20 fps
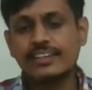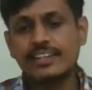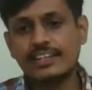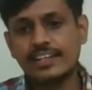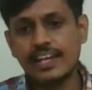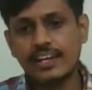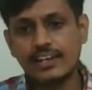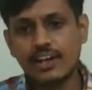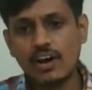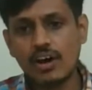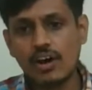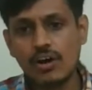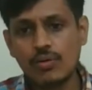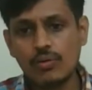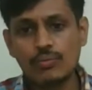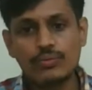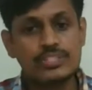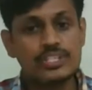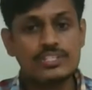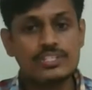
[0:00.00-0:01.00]
the data
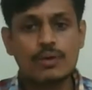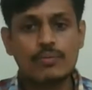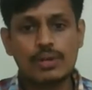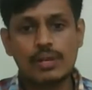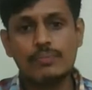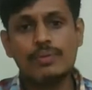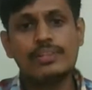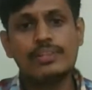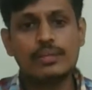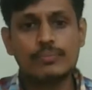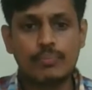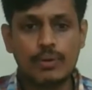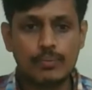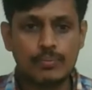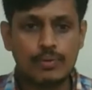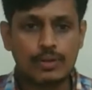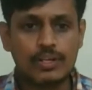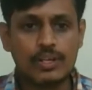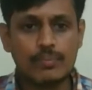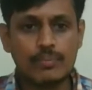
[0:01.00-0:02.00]
which is available in the
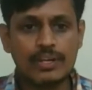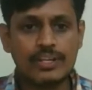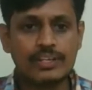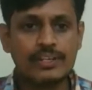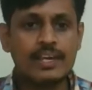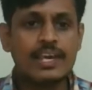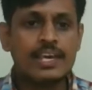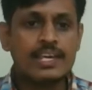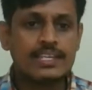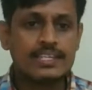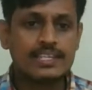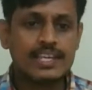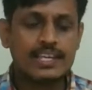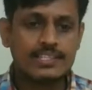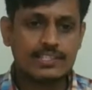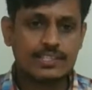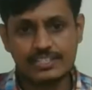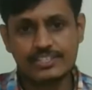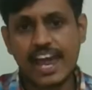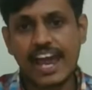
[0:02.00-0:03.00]
public domain?
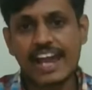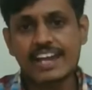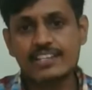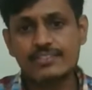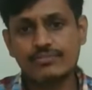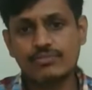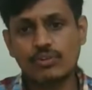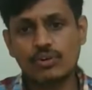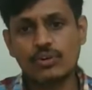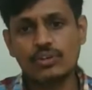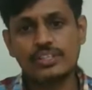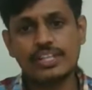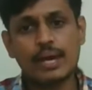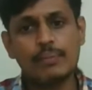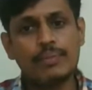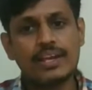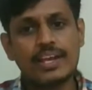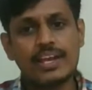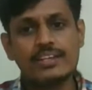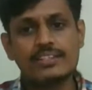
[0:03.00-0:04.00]
Yes, stands for the
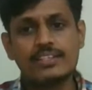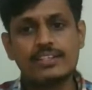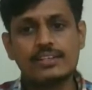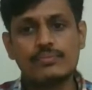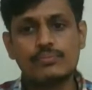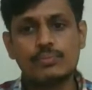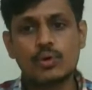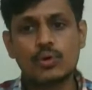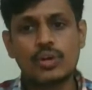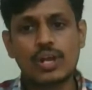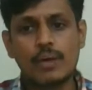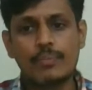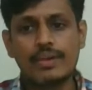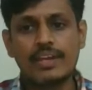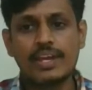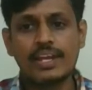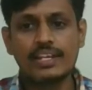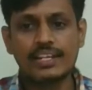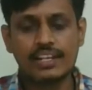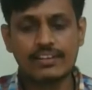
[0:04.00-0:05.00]
application programming
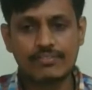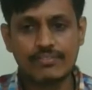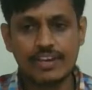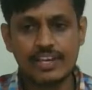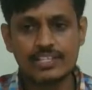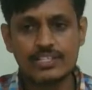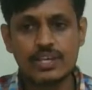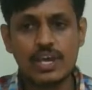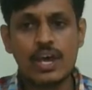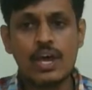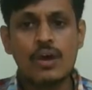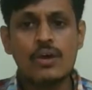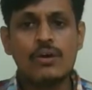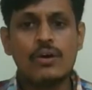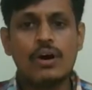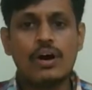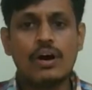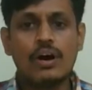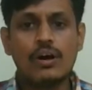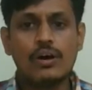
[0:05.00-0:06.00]
interface,
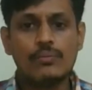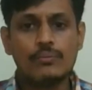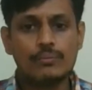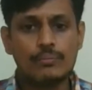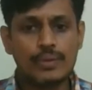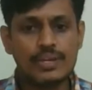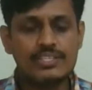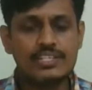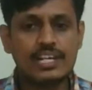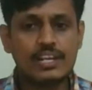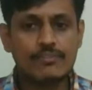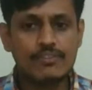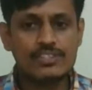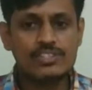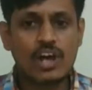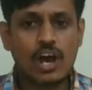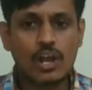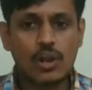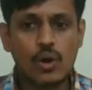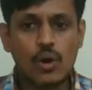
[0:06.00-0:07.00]
basically which
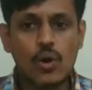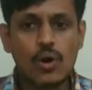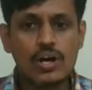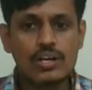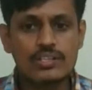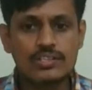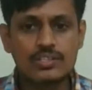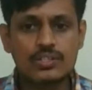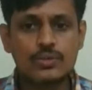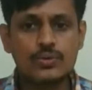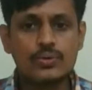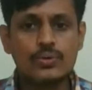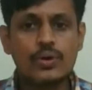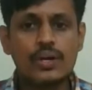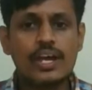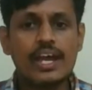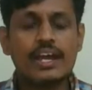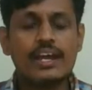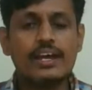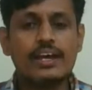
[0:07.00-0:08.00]
allow us
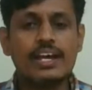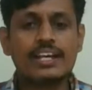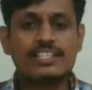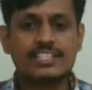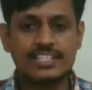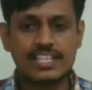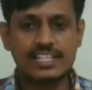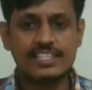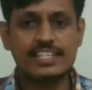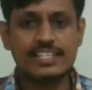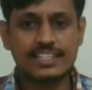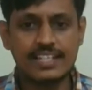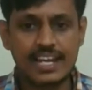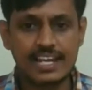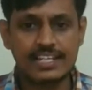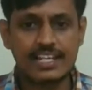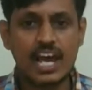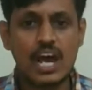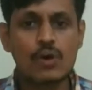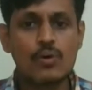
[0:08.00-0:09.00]
to exchange the
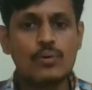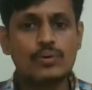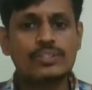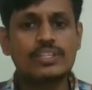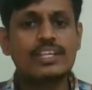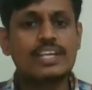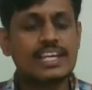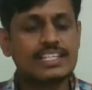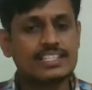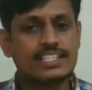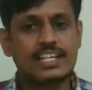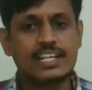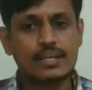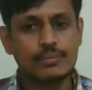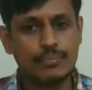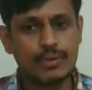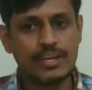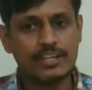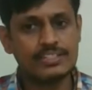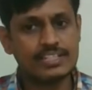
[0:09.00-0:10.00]
data over the
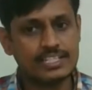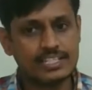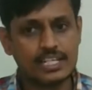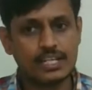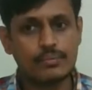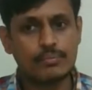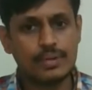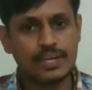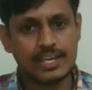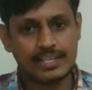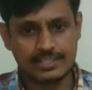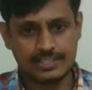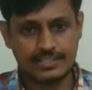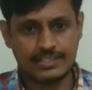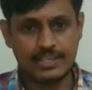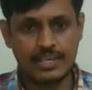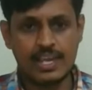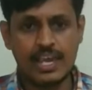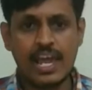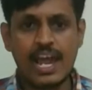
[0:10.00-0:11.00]
HTTP and
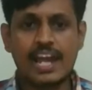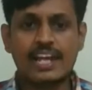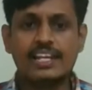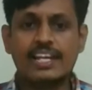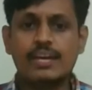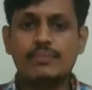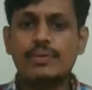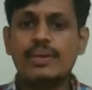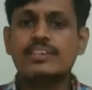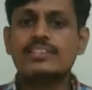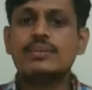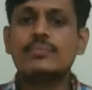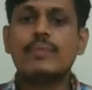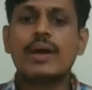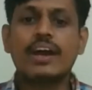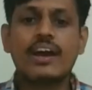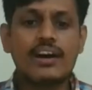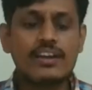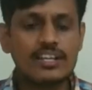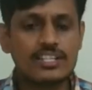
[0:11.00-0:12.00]
HTTPS. And API is a
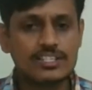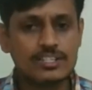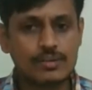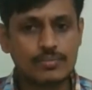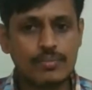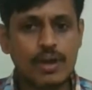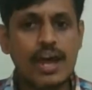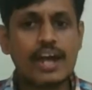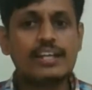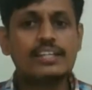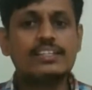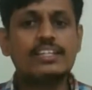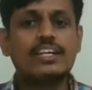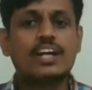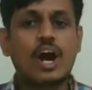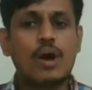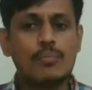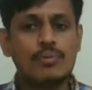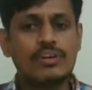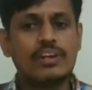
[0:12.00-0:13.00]
mechanism and the
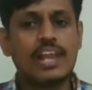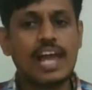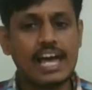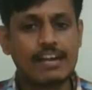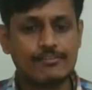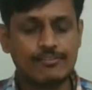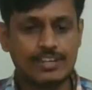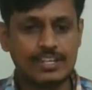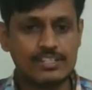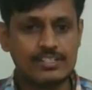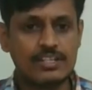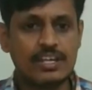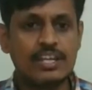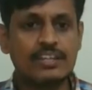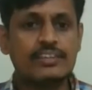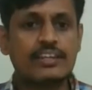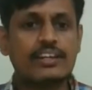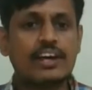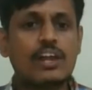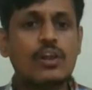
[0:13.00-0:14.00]
common language
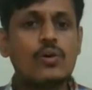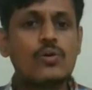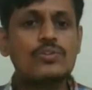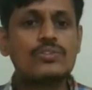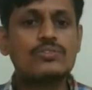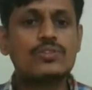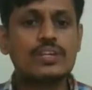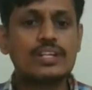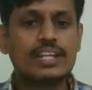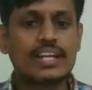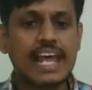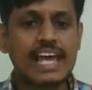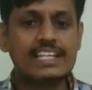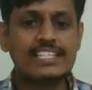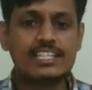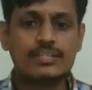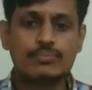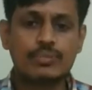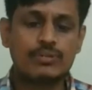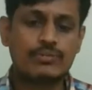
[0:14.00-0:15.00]
that allows to
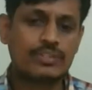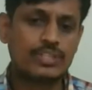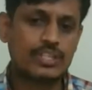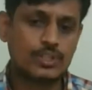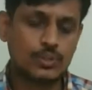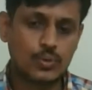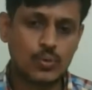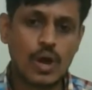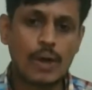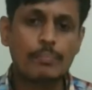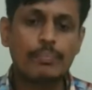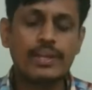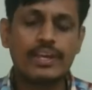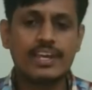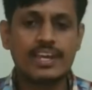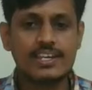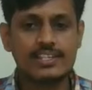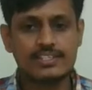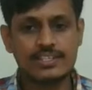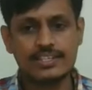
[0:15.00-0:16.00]
interaction between the two
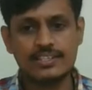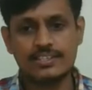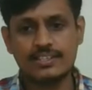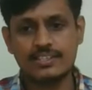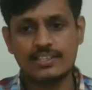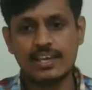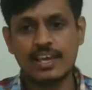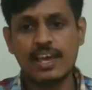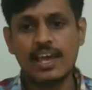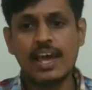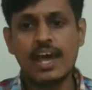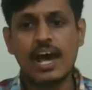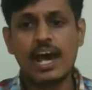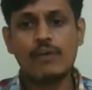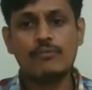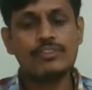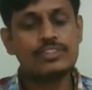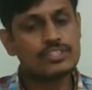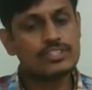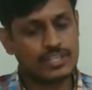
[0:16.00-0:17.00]
applications
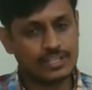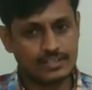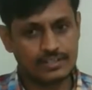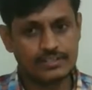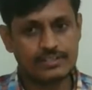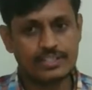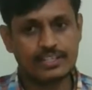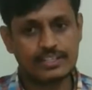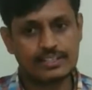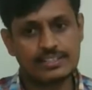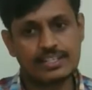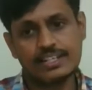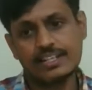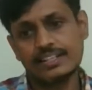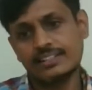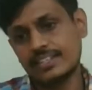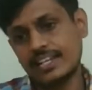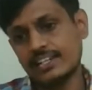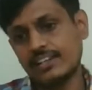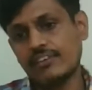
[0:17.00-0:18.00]
with
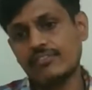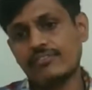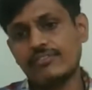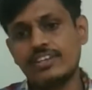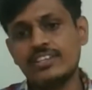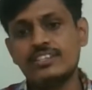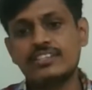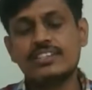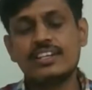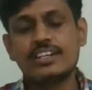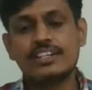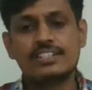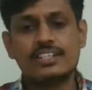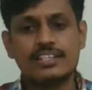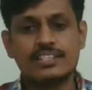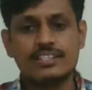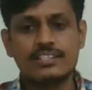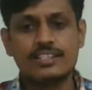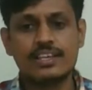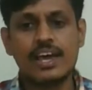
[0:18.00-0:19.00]
certain set of
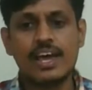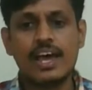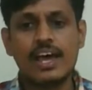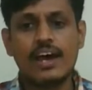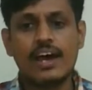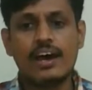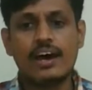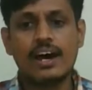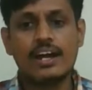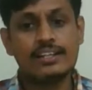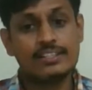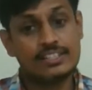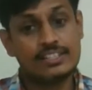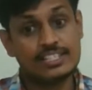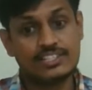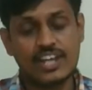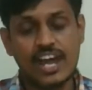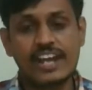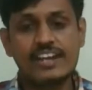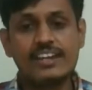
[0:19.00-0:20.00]
instructions and the
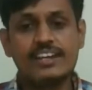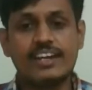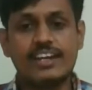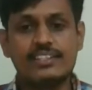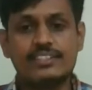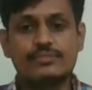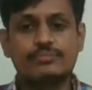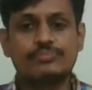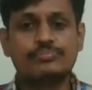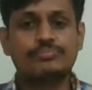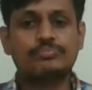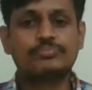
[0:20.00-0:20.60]
standards